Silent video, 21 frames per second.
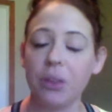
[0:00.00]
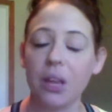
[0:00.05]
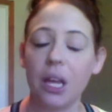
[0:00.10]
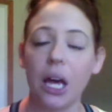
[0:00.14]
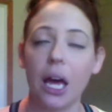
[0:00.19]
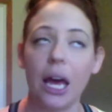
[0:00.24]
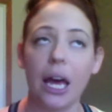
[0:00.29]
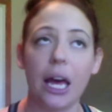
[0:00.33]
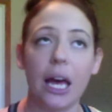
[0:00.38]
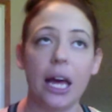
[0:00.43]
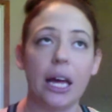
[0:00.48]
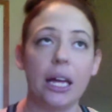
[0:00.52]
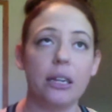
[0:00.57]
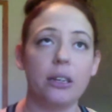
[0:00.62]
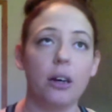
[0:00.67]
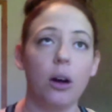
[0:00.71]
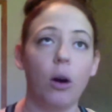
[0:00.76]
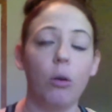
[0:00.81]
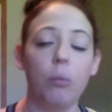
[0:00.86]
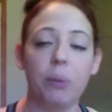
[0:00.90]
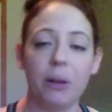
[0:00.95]
and
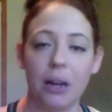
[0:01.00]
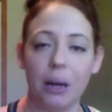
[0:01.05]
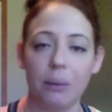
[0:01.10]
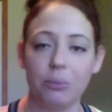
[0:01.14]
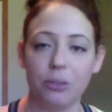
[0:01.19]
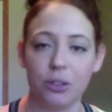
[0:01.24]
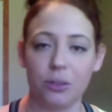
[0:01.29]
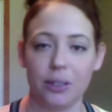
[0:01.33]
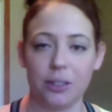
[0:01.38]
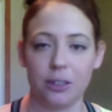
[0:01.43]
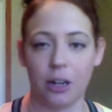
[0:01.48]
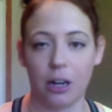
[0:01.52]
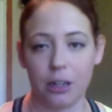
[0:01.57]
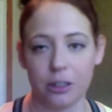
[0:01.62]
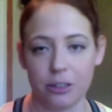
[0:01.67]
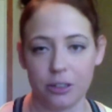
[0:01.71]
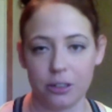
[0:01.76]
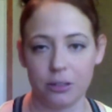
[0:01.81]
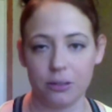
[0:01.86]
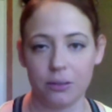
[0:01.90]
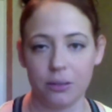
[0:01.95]
open up to and talk
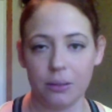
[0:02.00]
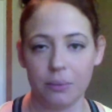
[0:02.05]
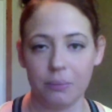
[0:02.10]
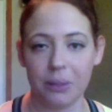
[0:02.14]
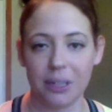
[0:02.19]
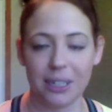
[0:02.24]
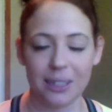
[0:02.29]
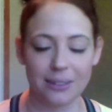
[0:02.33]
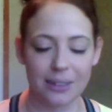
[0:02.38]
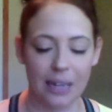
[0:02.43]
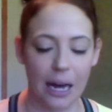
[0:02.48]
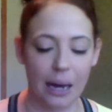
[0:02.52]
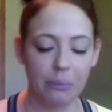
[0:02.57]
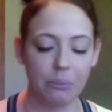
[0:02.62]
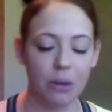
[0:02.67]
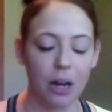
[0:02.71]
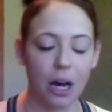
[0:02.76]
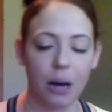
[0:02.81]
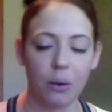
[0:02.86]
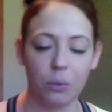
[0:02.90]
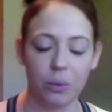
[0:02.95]
to, because I'm
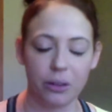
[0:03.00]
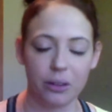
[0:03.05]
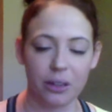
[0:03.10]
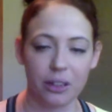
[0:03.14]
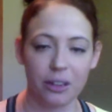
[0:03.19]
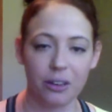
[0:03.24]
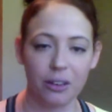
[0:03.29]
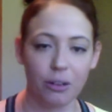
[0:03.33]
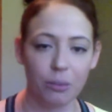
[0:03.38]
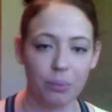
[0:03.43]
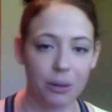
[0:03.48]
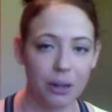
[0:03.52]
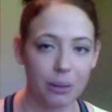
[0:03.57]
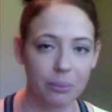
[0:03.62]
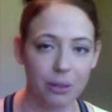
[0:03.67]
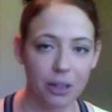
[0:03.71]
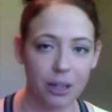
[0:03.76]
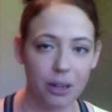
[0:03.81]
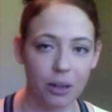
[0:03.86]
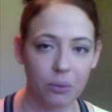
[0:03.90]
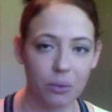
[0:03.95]
not willing to open up
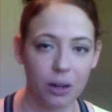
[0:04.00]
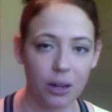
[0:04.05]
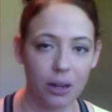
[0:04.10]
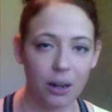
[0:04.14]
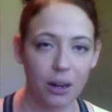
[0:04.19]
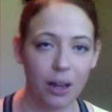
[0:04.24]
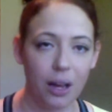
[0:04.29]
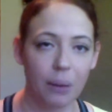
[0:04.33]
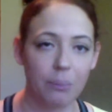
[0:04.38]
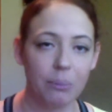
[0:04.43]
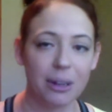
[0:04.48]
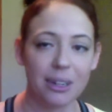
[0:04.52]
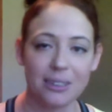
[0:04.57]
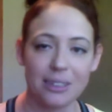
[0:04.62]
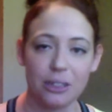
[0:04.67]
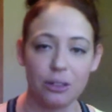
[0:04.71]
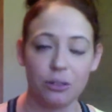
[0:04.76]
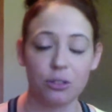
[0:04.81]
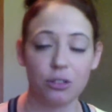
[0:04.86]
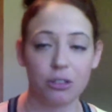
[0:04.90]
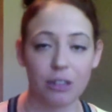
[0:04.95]
to anyone because I
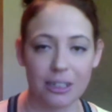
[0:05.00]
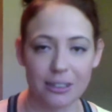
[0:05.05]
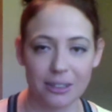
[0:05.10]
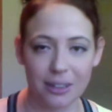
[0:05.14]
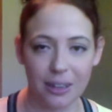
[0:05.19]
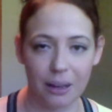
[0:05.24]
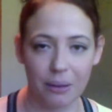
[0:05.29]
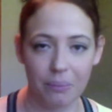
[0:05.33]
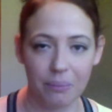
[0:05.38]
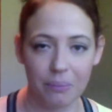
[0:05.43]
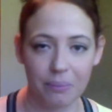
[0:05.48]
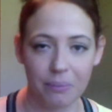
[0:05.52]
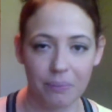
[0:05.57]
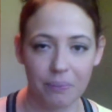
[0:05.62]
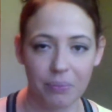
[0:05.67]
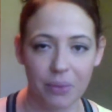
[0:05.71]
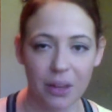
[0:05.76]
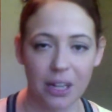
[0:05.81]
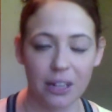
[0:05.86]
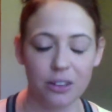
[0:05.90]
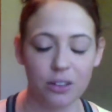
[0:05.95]
don't trust them.
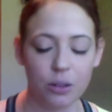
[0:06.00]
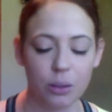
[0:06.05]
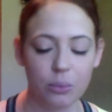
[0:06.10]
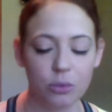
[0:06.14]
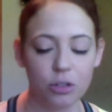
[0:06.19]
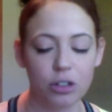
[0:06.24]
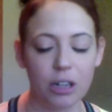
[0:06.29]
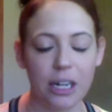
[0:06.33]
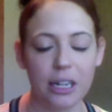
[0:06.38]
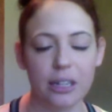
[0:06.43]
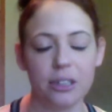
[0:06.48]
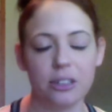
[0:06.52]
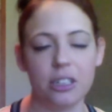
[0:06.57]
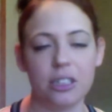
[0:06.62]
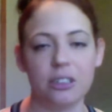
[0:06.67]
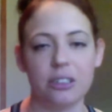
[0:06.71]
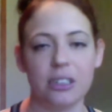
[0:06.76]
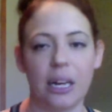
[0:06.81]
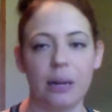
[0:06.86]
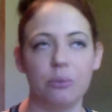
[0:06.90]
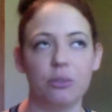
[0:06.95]
And so I'm trying to change
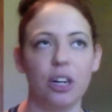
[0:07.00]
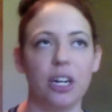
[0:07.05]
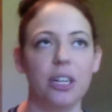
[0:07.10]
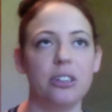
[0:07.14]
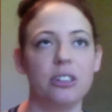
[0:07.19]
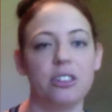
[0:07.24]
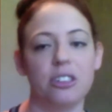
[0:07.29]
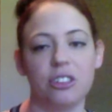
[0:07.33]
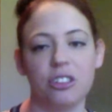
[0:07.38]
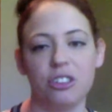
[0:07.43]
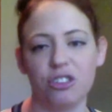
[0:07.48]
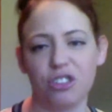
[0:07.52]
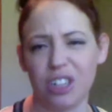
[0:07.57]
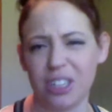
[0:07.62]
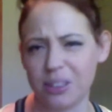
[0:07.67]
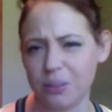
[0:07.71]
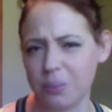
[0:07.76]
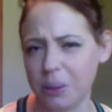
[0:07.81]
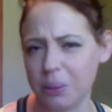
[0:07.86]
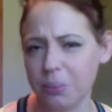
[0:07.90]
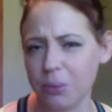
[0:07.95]
that. I'm trying to just
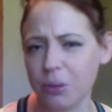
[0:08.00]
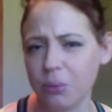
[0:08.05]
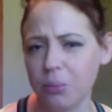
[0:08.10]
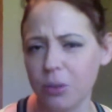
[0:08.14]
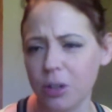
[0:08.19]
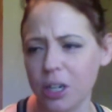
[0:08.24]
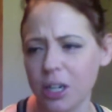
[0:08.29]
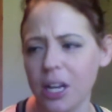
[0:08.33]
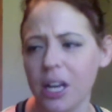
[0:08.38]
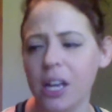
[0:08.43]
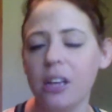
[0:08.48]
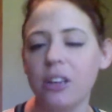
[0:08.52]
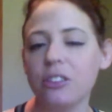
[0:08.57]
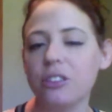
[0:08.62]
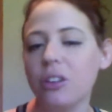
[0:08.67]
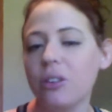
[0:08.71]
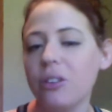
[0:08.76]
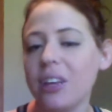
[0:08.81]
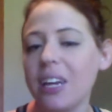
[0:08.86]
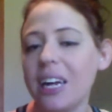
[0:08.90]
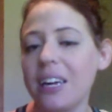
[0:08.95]
trust people more so
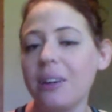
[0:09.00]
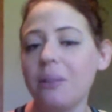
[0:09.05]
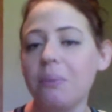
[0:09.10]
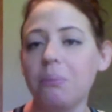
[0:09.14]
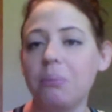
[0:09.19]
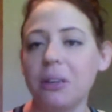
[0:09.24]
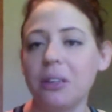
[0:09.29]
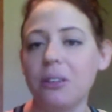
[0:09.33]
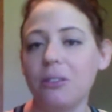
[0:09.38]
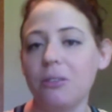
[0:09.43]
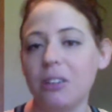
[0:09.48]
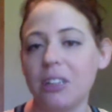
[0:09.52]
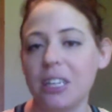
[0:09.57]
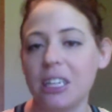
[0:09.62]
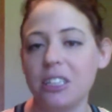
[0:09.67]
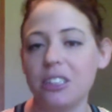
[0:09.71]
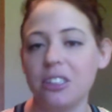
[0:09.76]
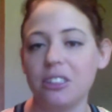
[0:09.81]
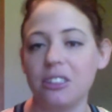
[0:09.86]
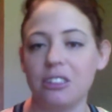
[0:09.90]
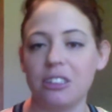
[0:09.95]
that I can build
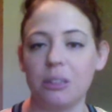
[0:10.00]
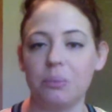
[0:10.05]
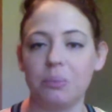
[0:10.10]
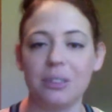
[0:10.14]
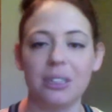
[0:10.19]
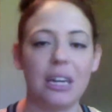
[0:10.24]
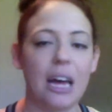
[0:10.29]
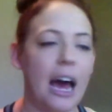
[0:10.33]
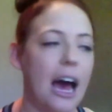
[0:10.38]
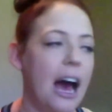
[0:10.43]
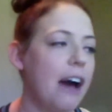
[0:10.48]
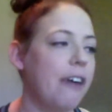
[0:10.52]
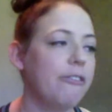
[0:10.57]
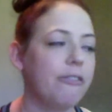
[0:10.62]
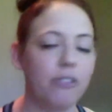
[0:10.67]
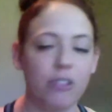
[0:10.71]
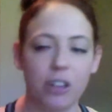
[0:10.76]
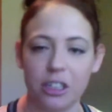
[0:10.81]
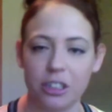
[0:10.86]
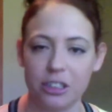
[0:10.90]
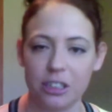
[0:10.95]
relationships and have
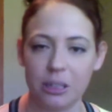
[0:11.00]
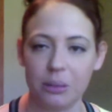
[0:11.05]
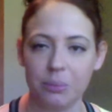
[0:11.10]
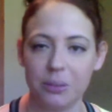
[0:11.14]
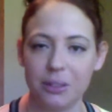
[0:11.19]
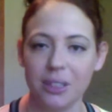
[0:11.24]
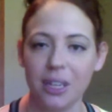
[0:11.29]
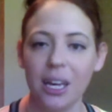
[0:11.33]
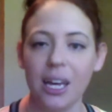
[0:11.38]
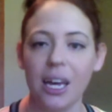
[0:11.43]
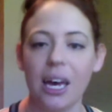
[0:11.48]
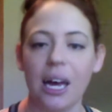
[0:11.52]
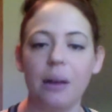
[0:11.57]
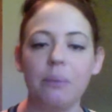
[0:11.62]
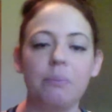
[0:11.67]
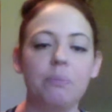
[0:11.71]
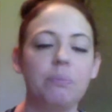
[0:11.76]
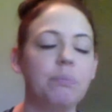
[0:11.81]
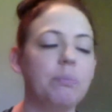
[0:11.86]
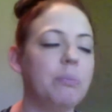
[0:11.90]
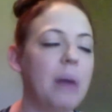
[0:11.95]
friendships and
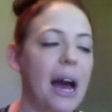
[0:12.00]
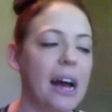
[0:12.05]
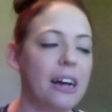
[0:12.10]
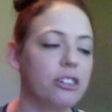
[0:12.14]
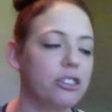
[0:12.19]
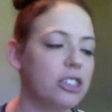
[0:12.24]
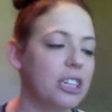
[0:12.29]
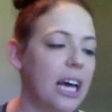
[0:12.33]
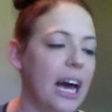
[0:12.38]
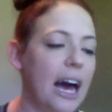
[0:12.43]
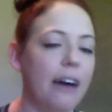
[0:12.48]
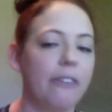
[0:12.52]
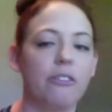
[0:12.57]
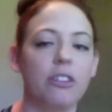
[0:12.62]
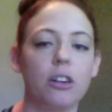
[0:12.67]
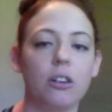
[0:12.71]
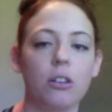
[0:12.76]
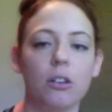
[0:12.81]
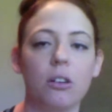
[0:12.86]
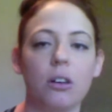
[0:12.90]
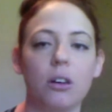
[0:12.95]
actually have a
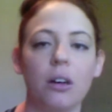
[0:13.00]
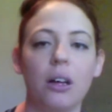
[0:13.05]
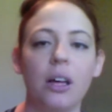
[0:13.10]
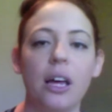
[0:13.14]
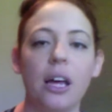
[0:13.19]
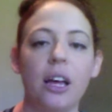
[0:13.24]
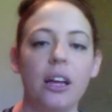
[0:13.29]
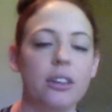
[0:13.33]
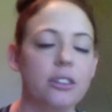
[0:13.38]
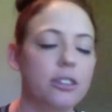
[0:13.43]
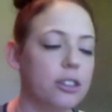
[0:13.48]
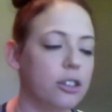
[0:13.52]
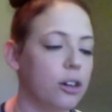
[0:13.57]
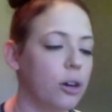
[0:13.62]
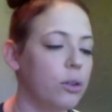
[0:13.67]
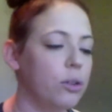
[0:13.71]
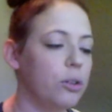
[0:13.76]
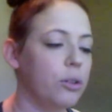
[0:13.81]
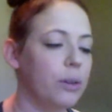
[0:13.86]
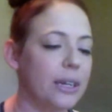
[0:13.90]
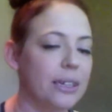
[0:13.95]
girl to go
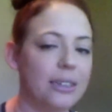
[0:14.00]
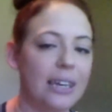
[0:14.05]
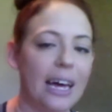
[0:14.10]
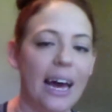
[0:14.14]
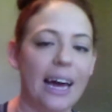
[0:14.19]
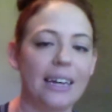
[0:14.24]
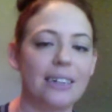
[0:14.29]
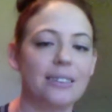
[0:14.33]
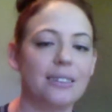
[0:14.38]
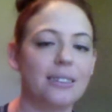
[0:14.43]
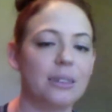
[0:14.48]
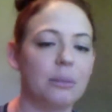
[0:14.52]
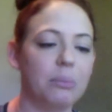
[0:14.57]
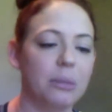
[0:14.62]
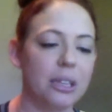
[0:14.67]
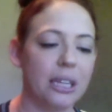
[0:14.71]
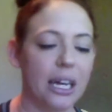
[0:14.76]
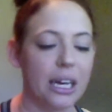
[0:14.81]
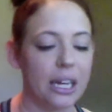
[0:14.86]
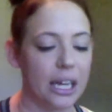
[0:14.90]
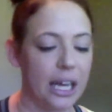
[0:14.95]
to and text and be
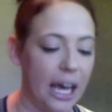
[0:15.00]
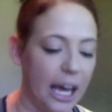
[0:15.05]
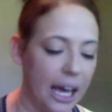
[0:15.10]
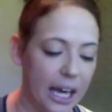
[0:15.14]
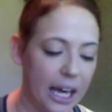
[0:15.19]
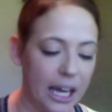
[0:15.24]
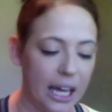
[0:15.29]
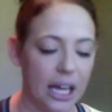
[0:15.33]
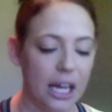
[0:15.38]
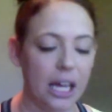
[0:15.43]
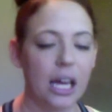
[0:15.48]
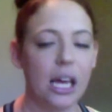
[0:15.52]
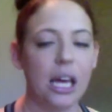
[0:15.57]
like, hey,